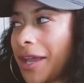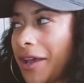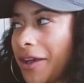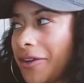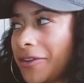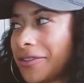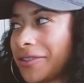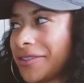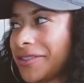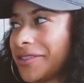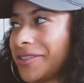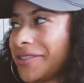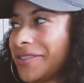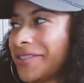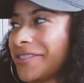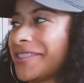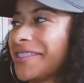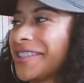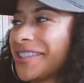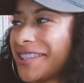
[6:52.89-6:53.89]
house.
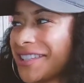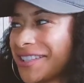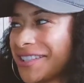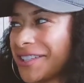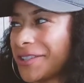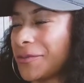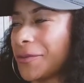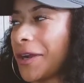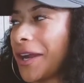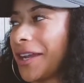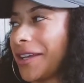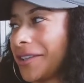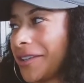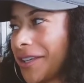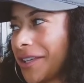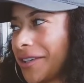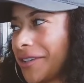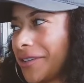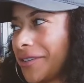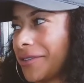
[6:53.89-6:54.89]
This is where I
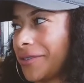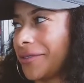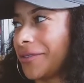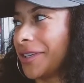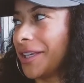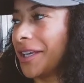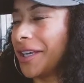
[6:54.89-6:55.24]
live.